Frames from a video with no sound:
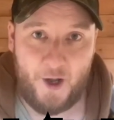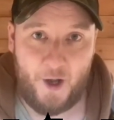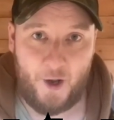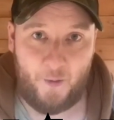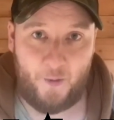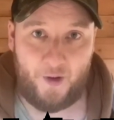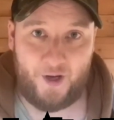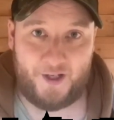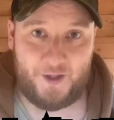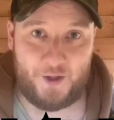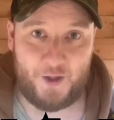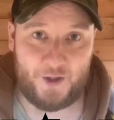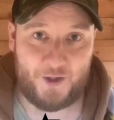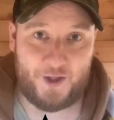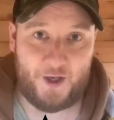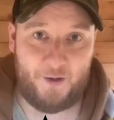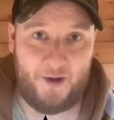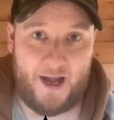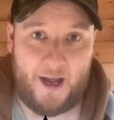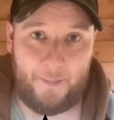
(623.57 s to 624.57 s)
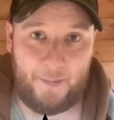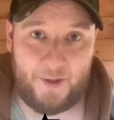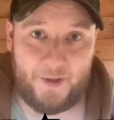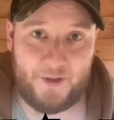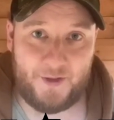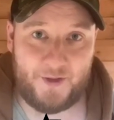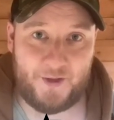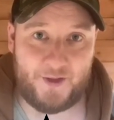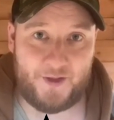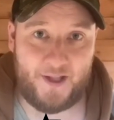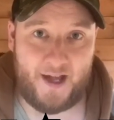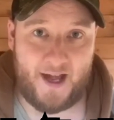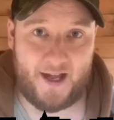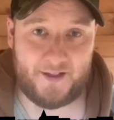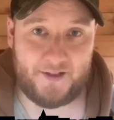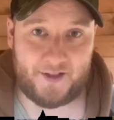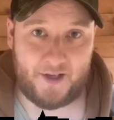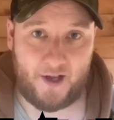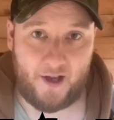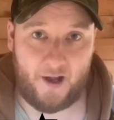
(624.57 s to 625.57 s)
Well, it just so happens that
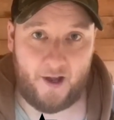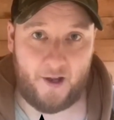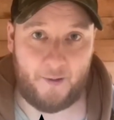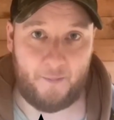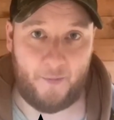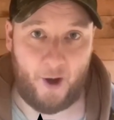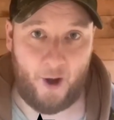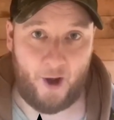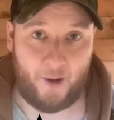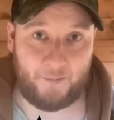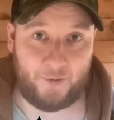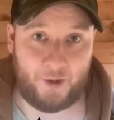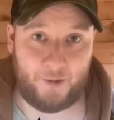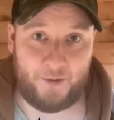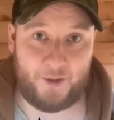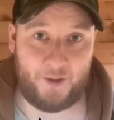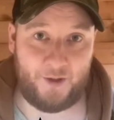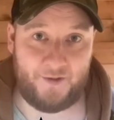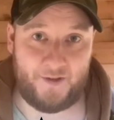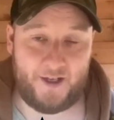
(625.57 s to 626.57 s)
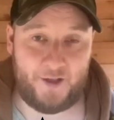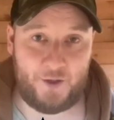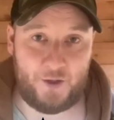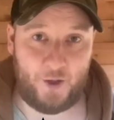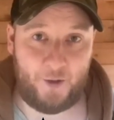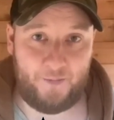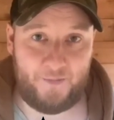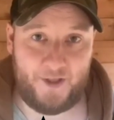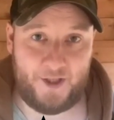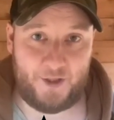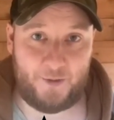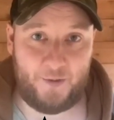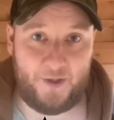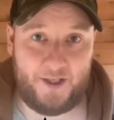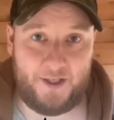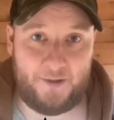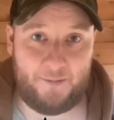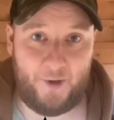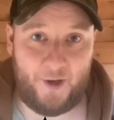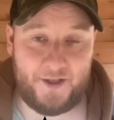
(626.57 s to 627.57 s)
I'm going to be doing that job this
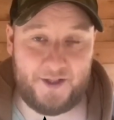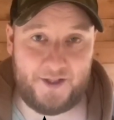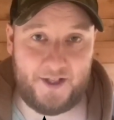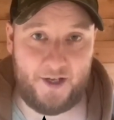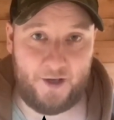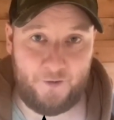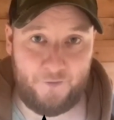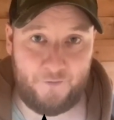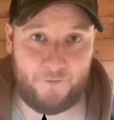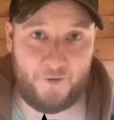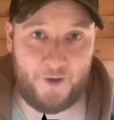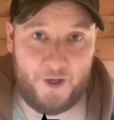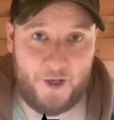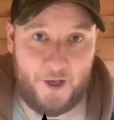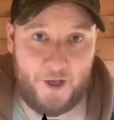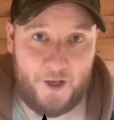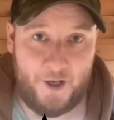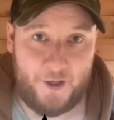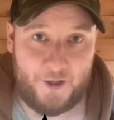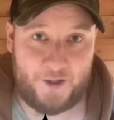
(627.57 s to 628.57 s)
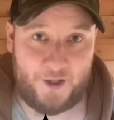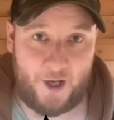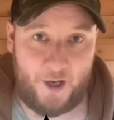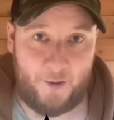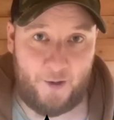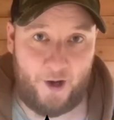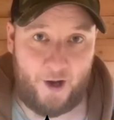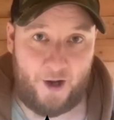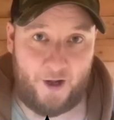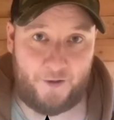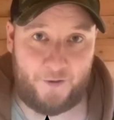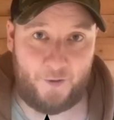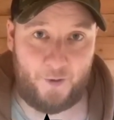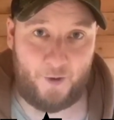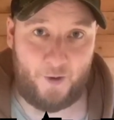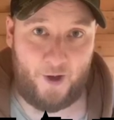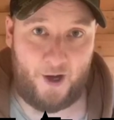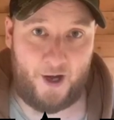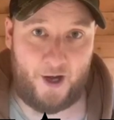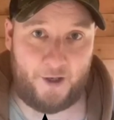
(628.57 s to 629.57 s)
week myself. So I
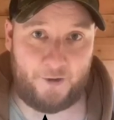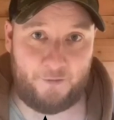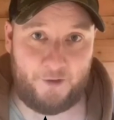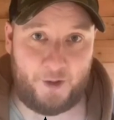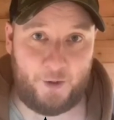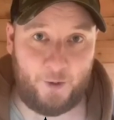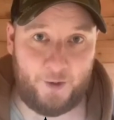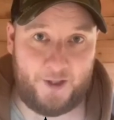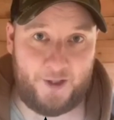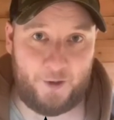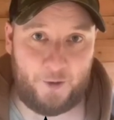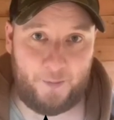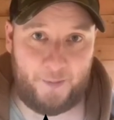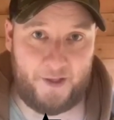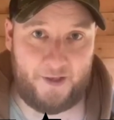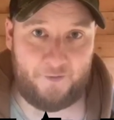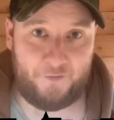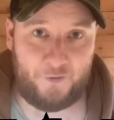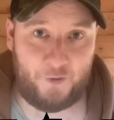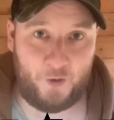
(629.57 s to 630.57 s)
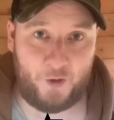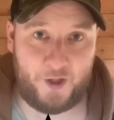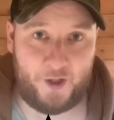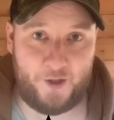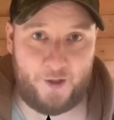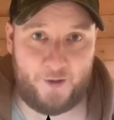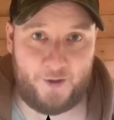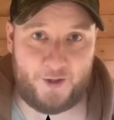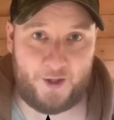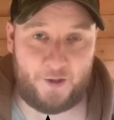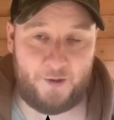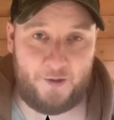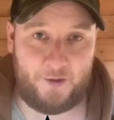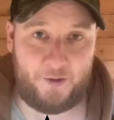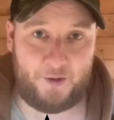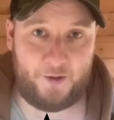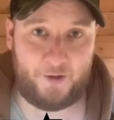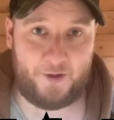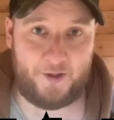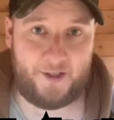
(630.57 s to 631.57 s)
thought I'd record a little bit for you so you
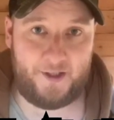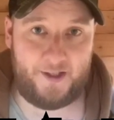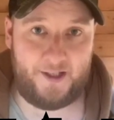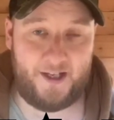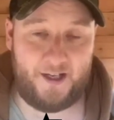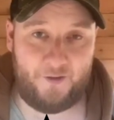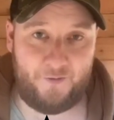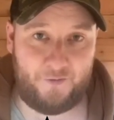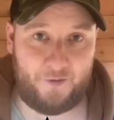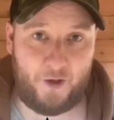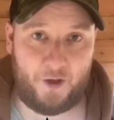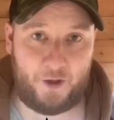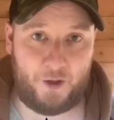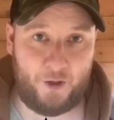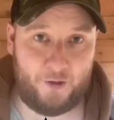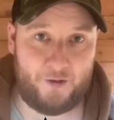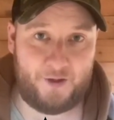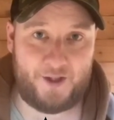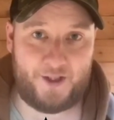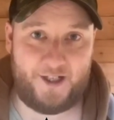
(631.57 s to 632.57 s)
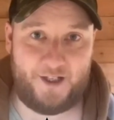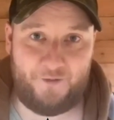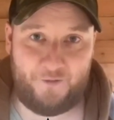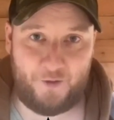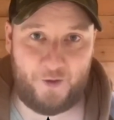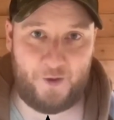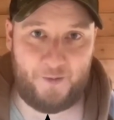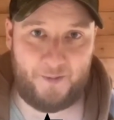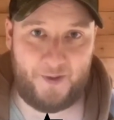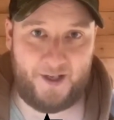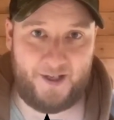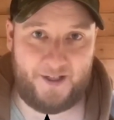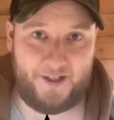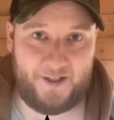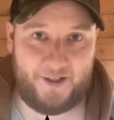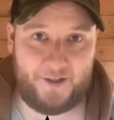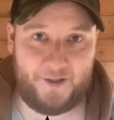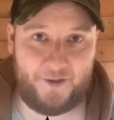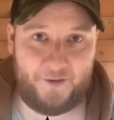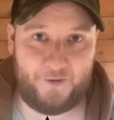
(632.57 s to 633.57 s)
can live vicariously through me
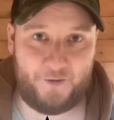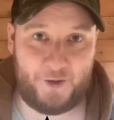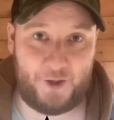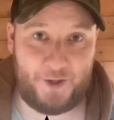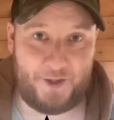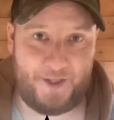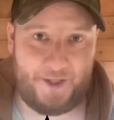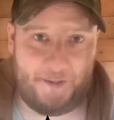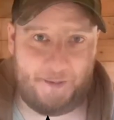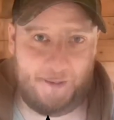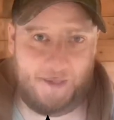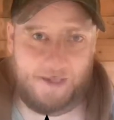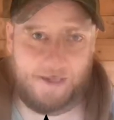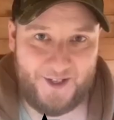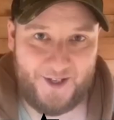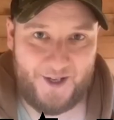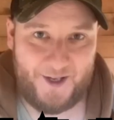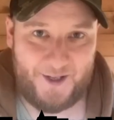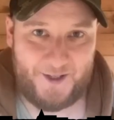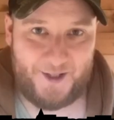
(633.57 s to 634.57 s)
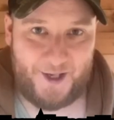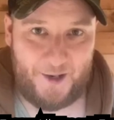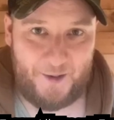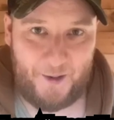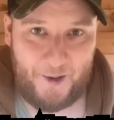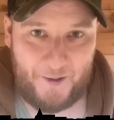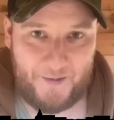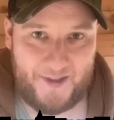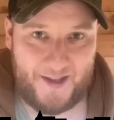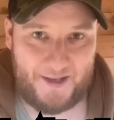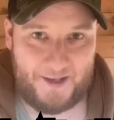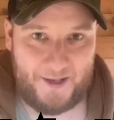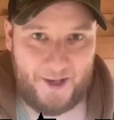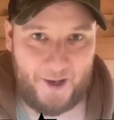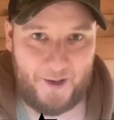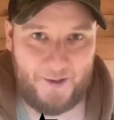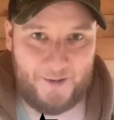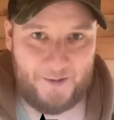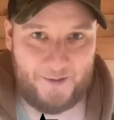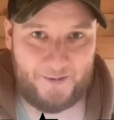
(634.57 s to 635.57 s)
for just this week. So on that
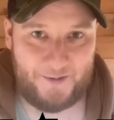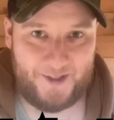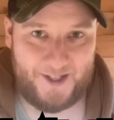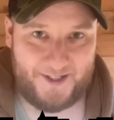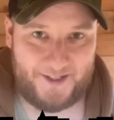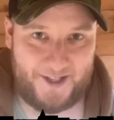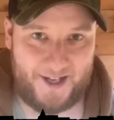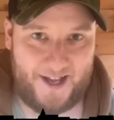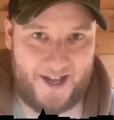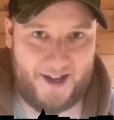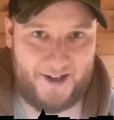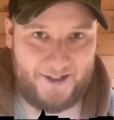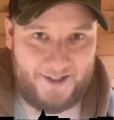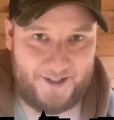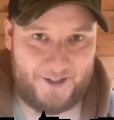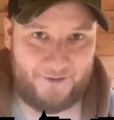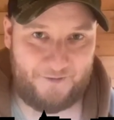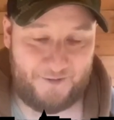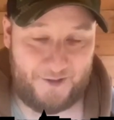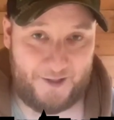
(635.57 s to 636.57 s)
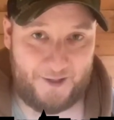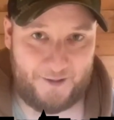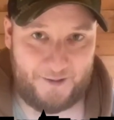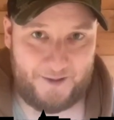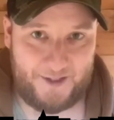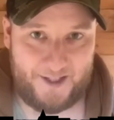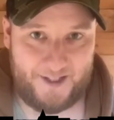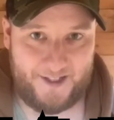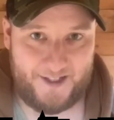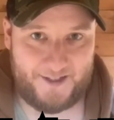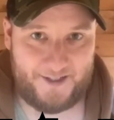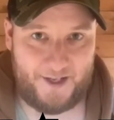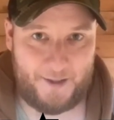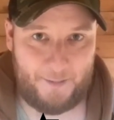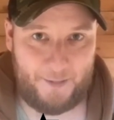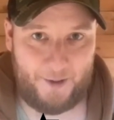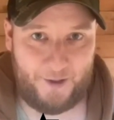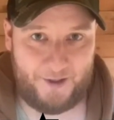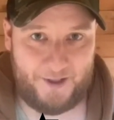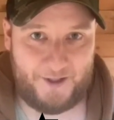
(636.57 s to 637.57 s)
note, let's get out into the field and let's get
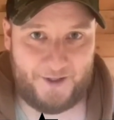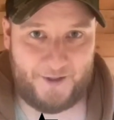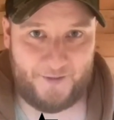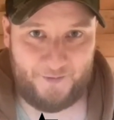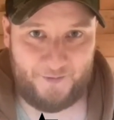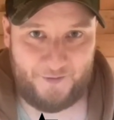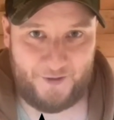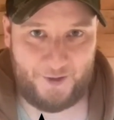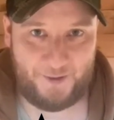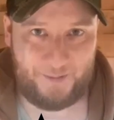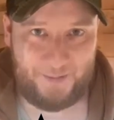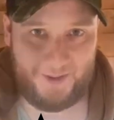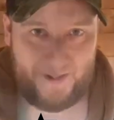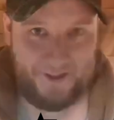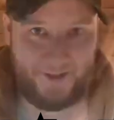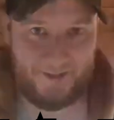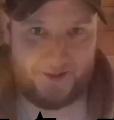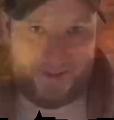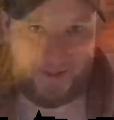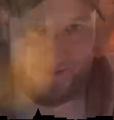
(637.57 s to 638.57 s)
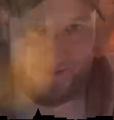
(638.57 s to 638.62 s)
planting some field beans.